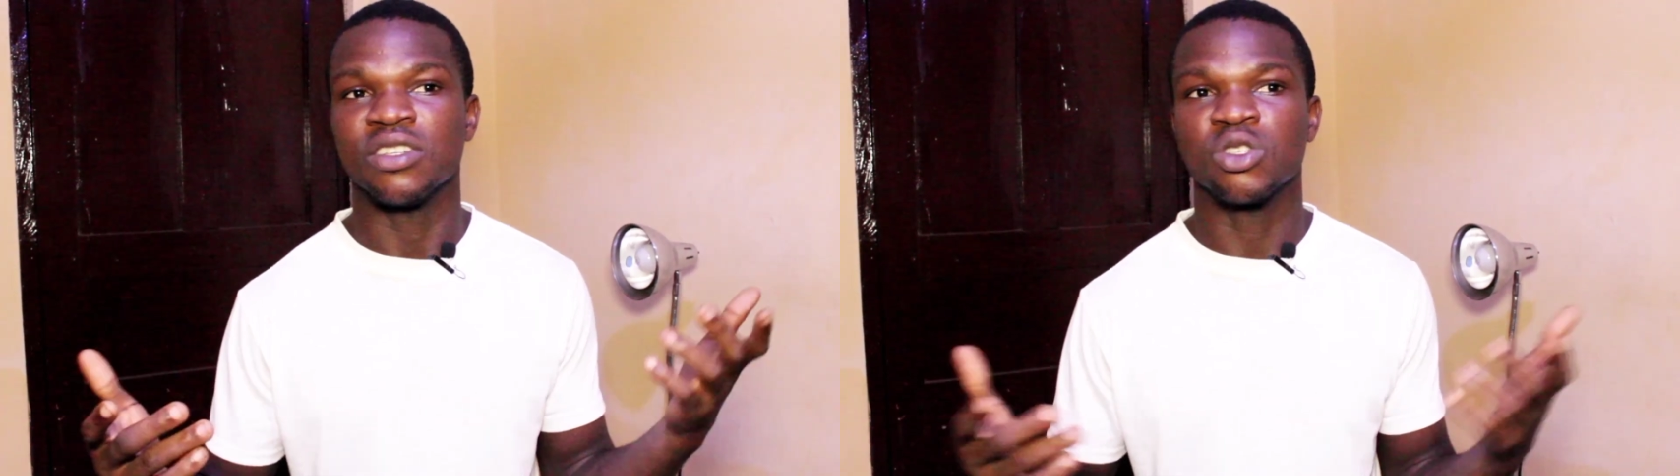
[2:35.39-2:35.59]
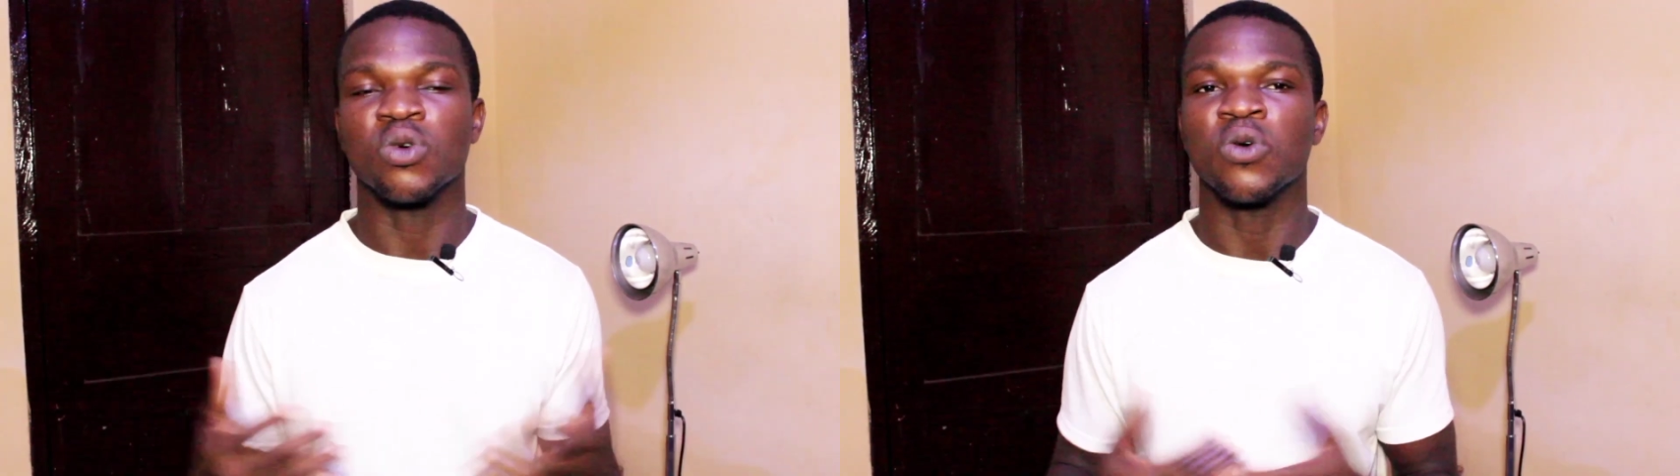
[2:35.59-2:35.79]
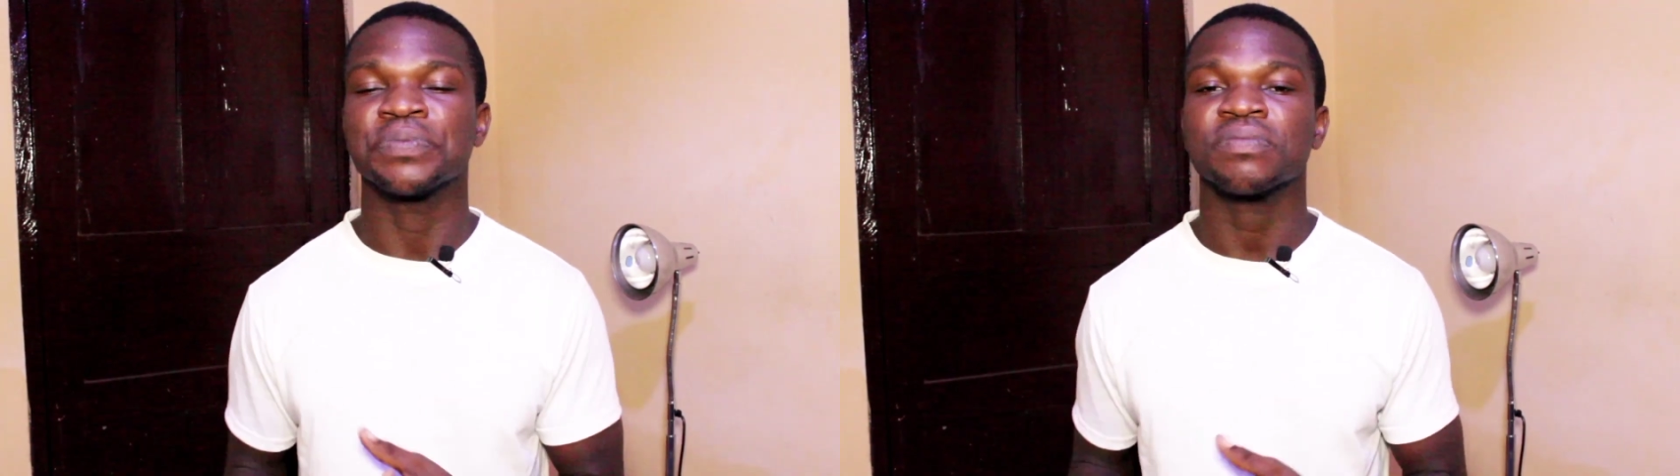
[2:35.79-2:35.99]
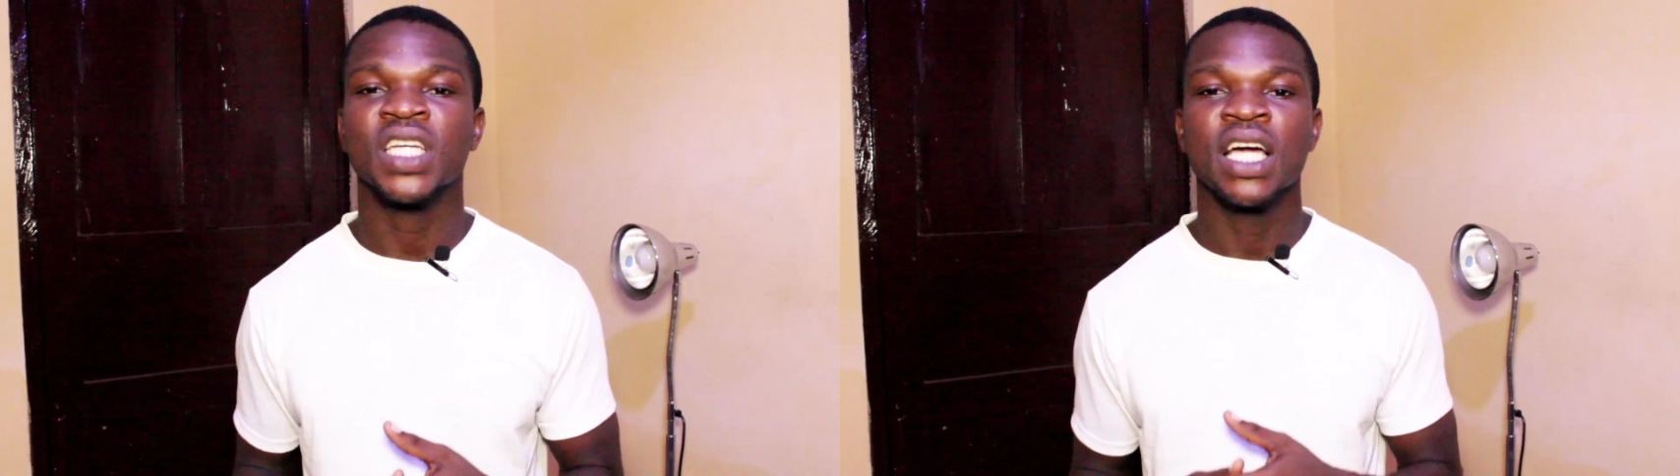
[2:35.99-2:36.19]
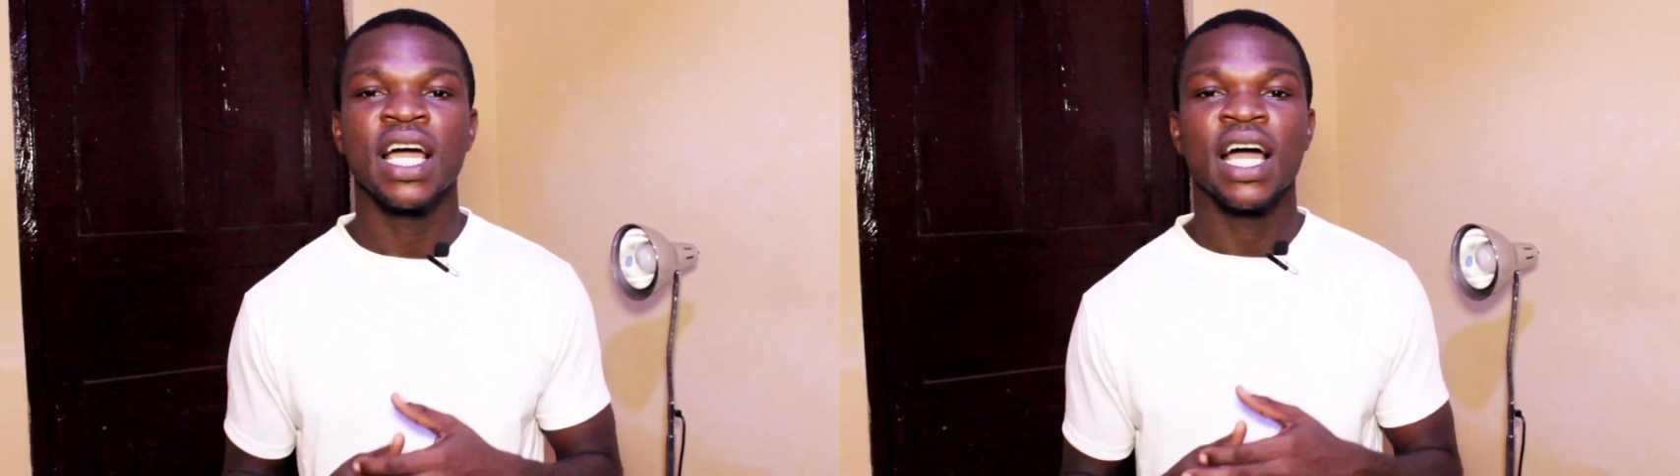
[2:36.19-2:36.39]
So
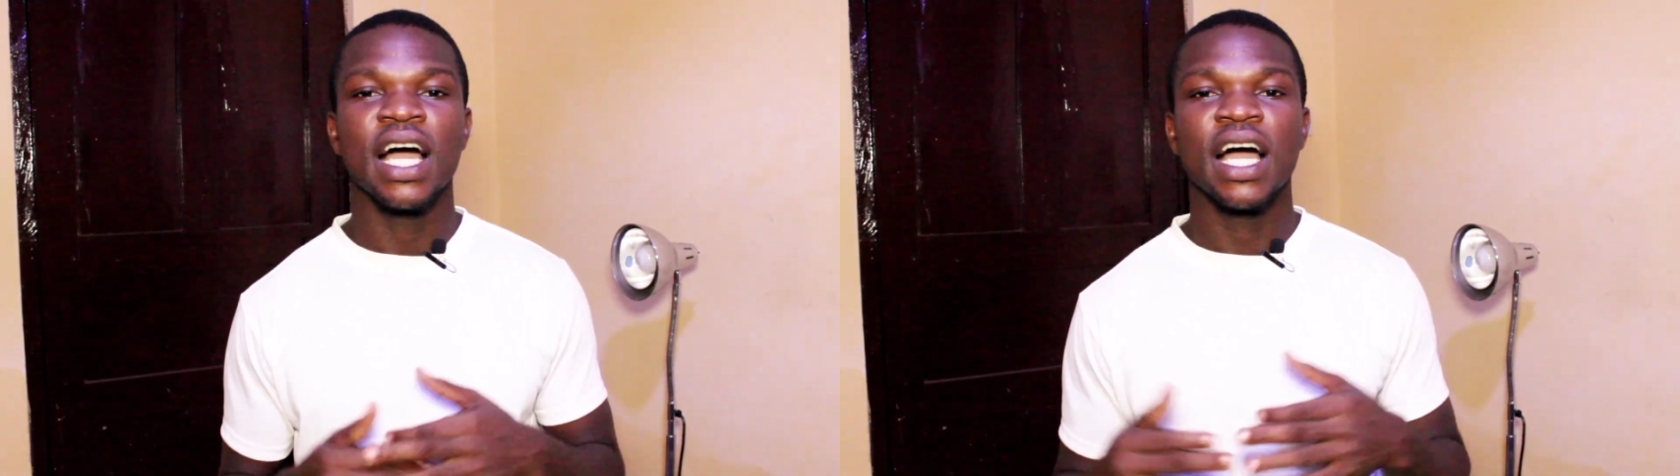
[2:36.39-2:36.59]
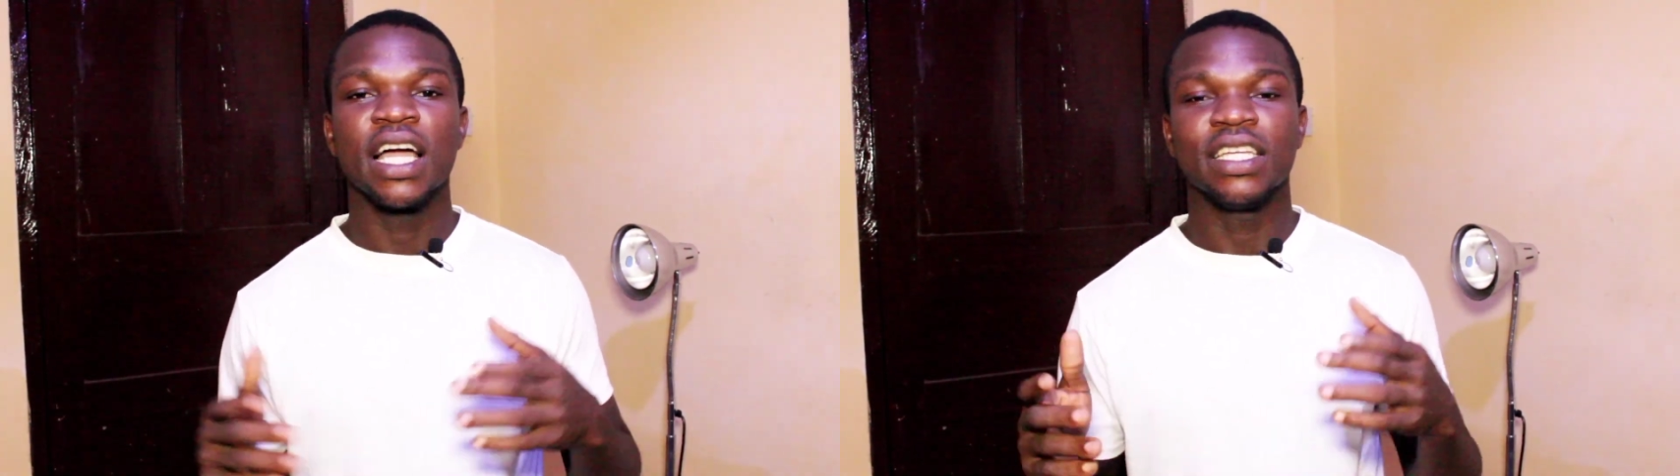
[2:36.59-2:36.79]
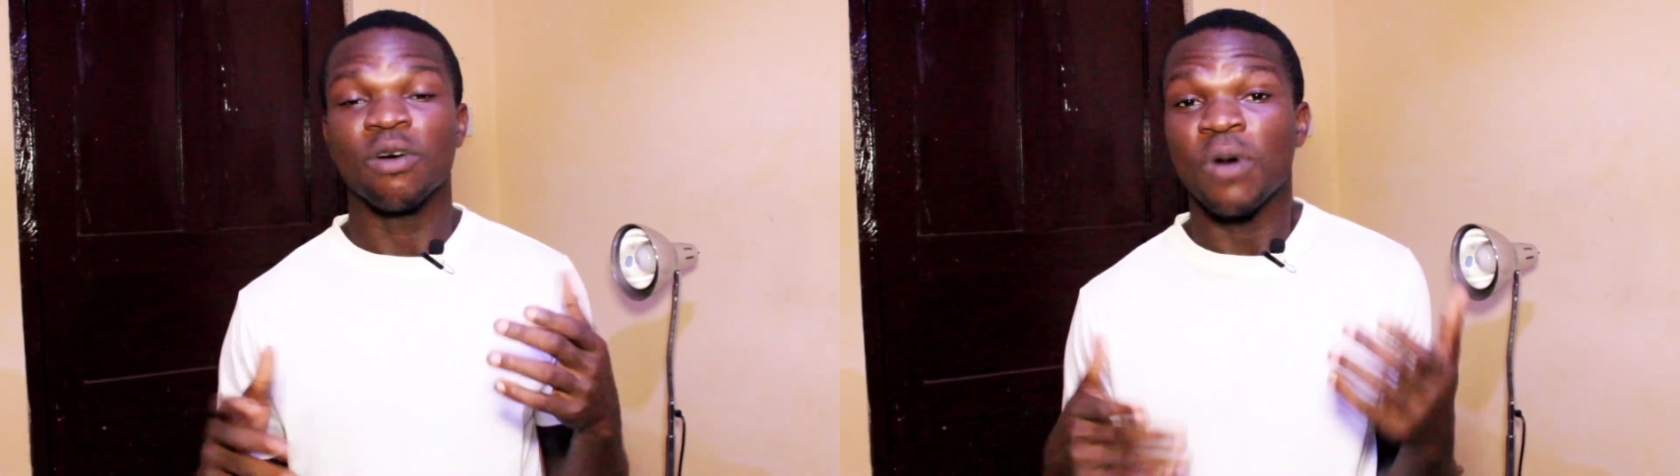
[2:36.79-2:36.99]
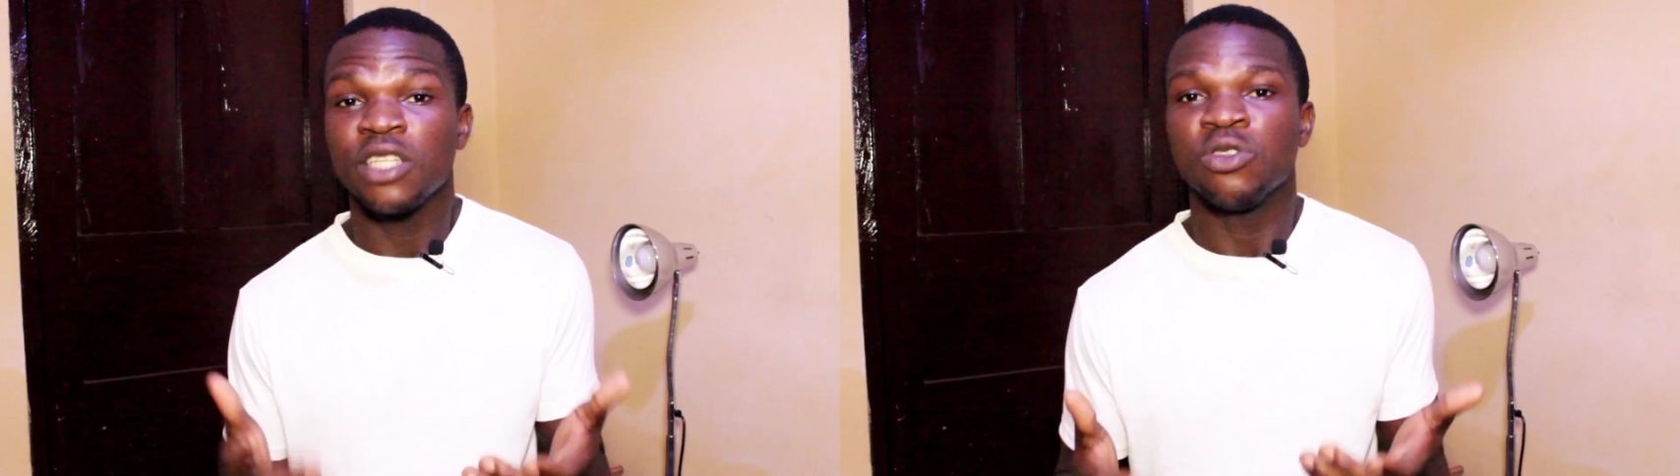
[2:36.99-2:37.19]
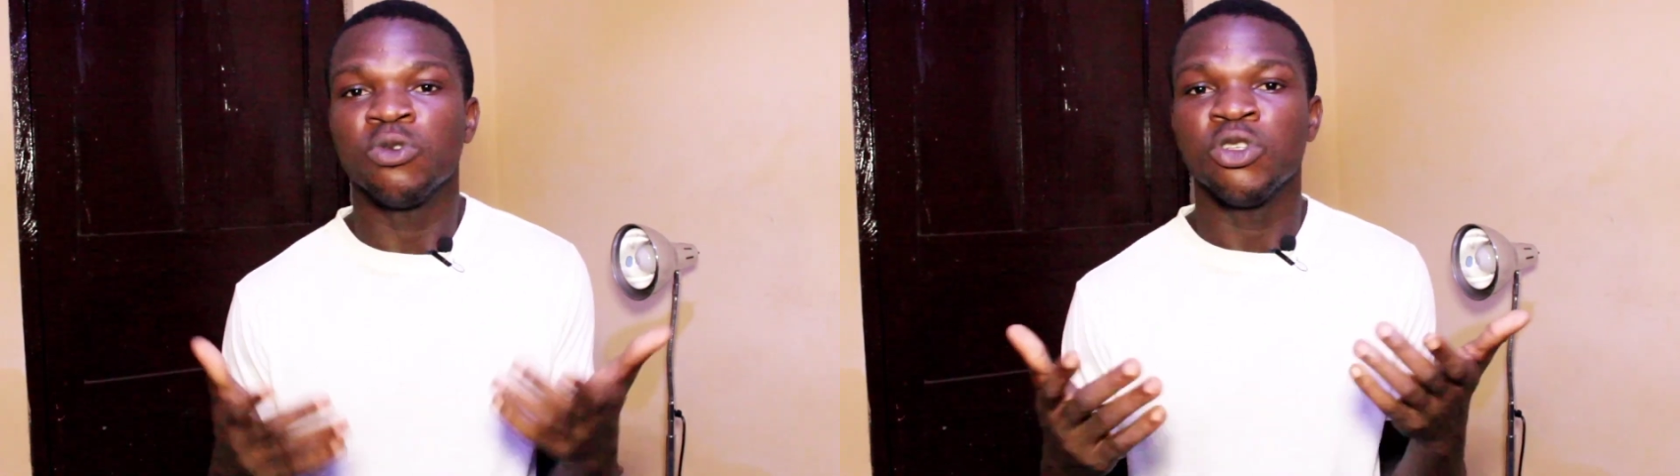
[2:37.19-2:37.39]
the one
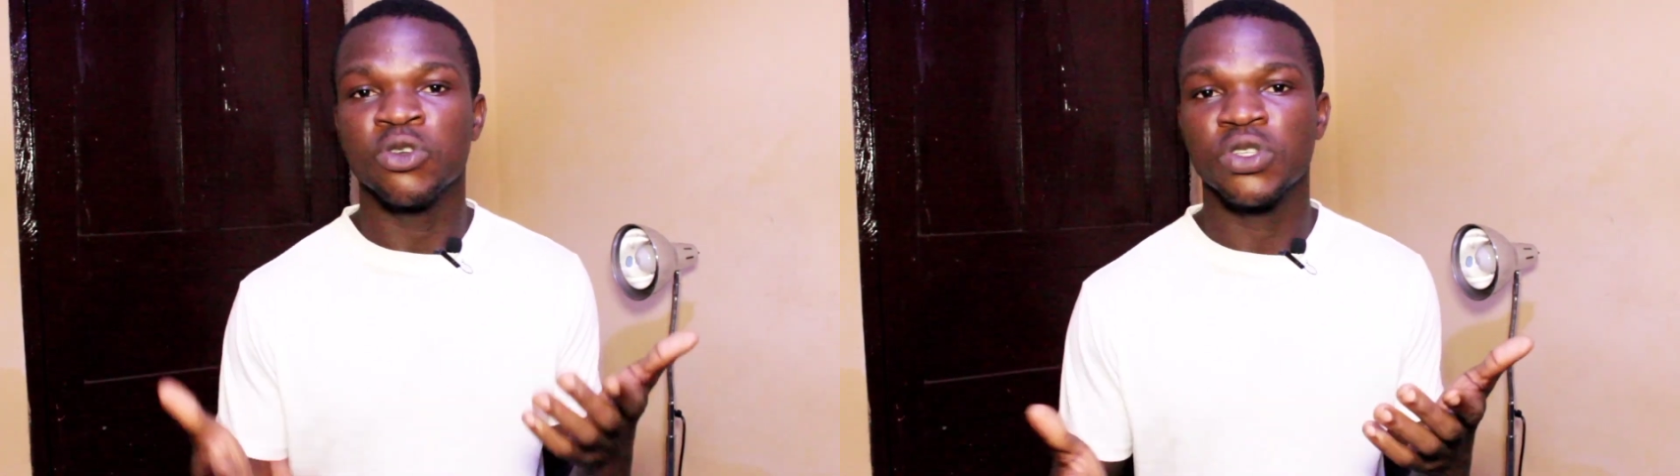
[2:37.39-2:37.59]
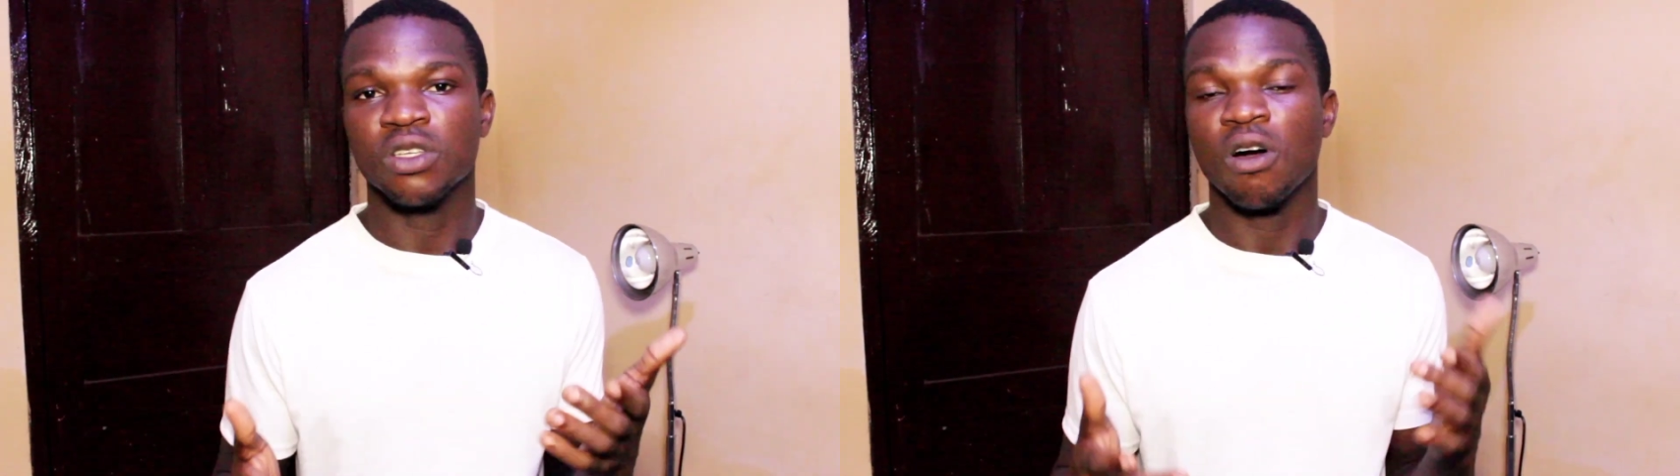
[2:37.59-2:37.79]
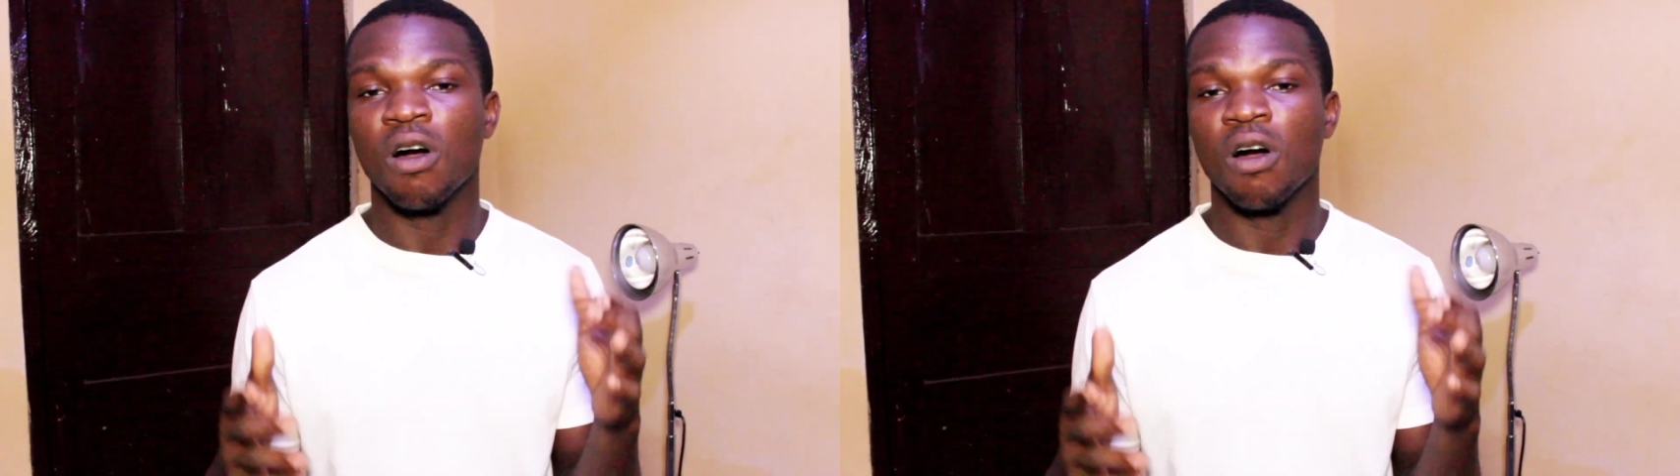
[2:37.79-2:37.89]
you use